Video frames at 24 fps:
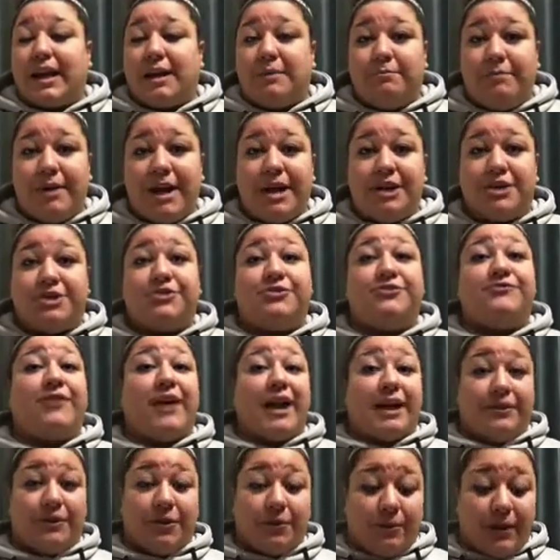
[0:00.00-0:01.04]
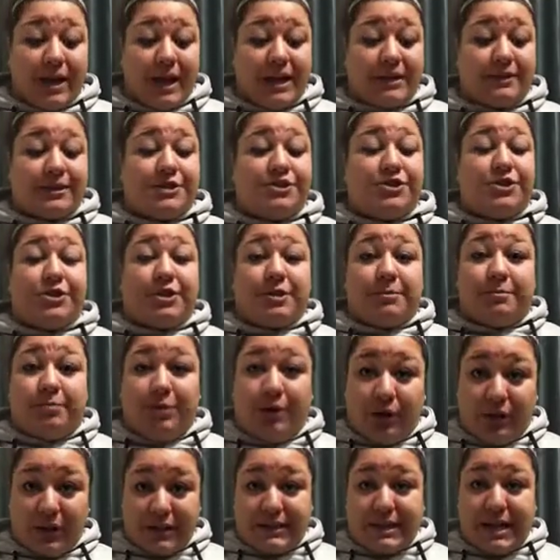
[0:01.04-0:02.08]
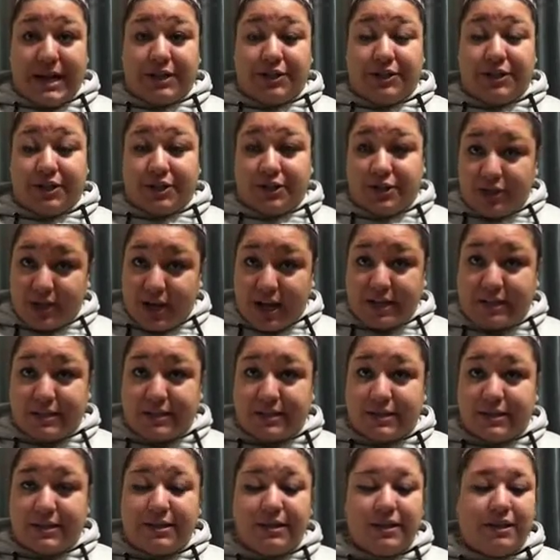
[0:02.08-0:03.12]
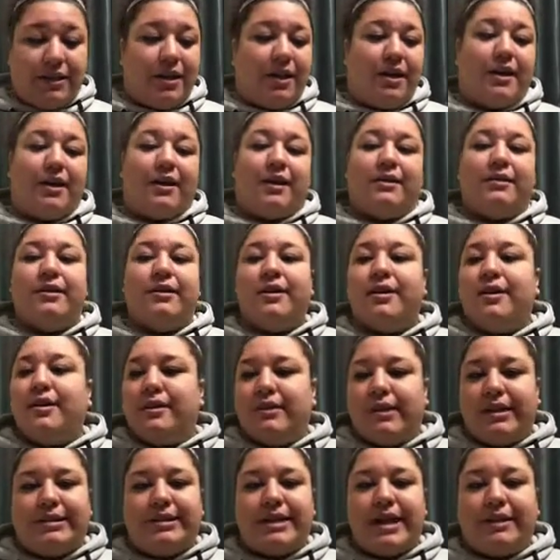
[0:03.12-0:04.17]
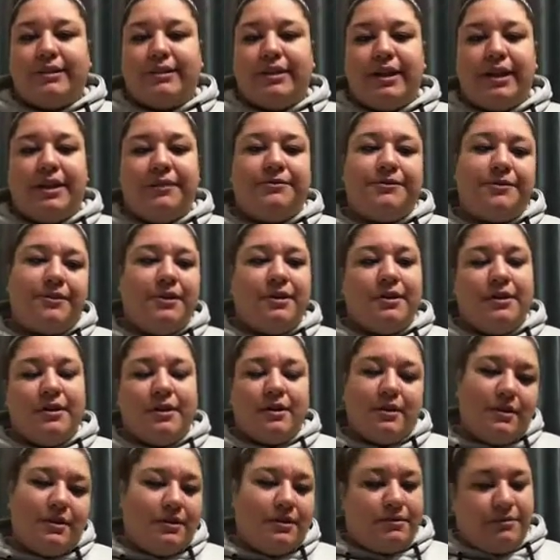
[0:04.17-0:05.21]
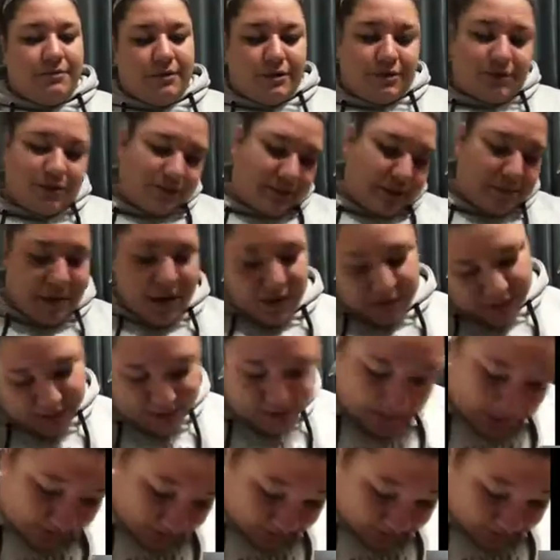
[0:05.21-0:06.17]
on bench, find the weight that you can pull it down to your chest. And the deadlift, will just somehow get down